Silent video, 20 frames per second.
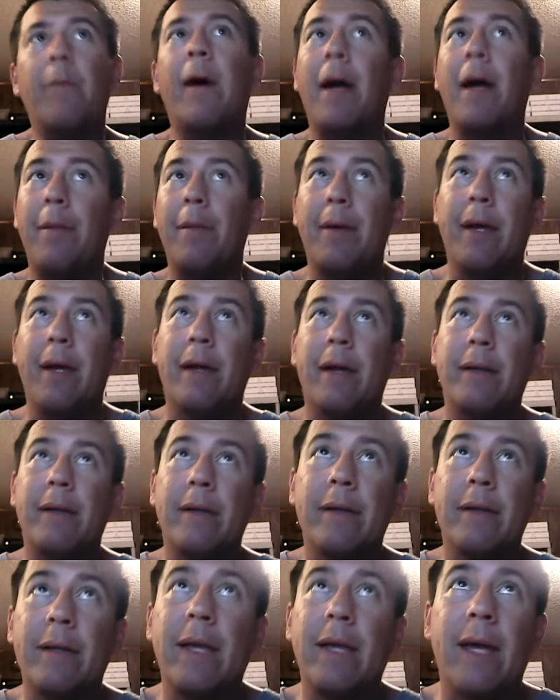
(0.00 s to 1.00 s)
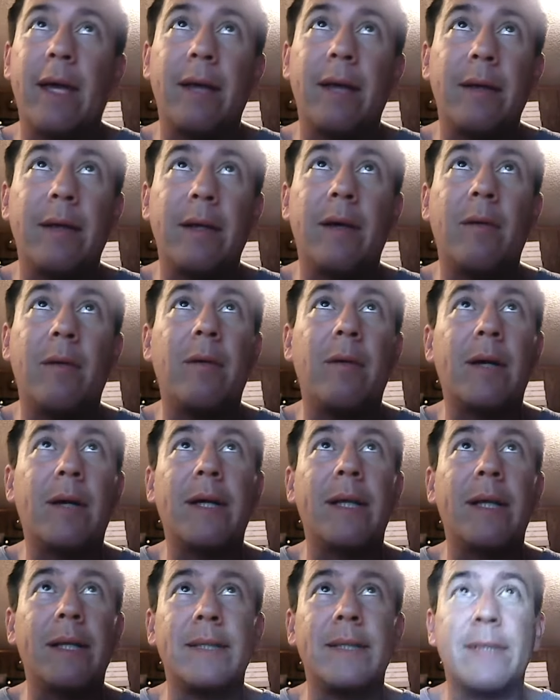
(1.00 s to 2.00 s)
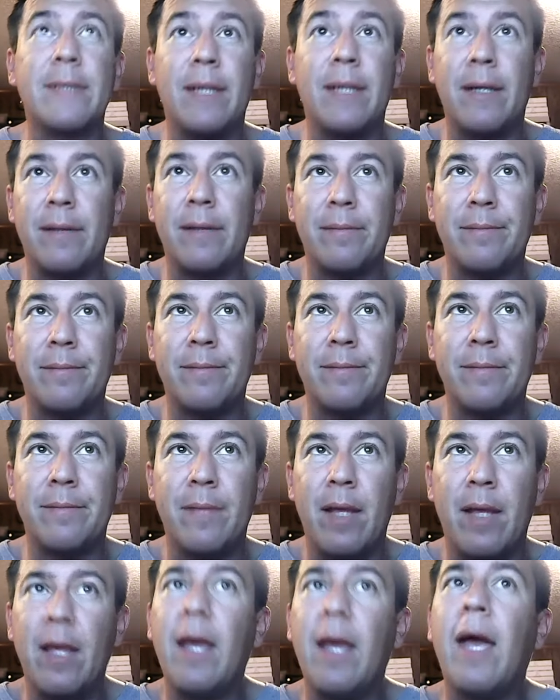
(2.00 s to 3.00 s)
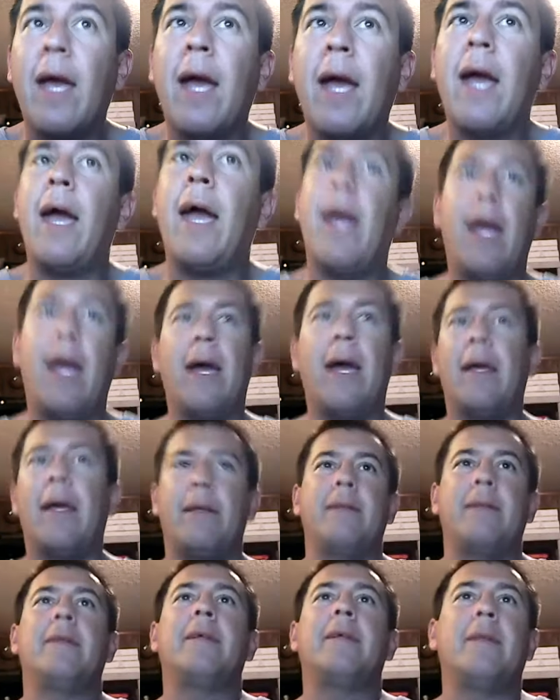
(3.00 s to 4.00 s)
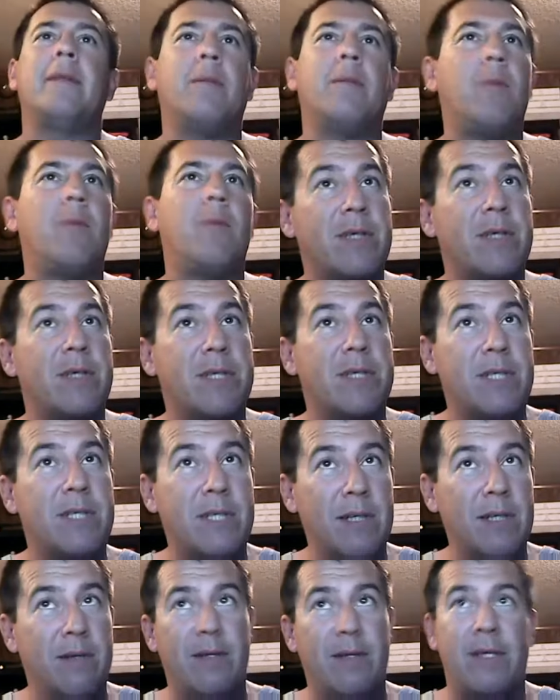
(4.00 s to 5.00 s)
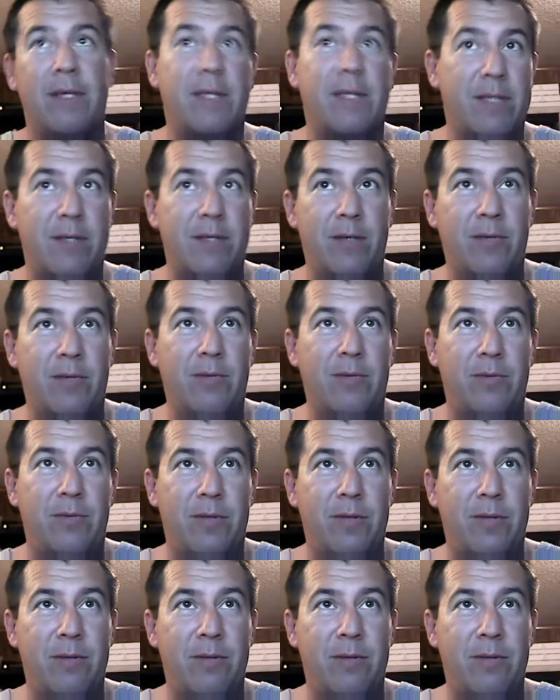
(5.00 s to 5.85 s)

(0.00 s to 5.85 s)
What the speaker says: My bad. Again, what can I say? And in the more serious news,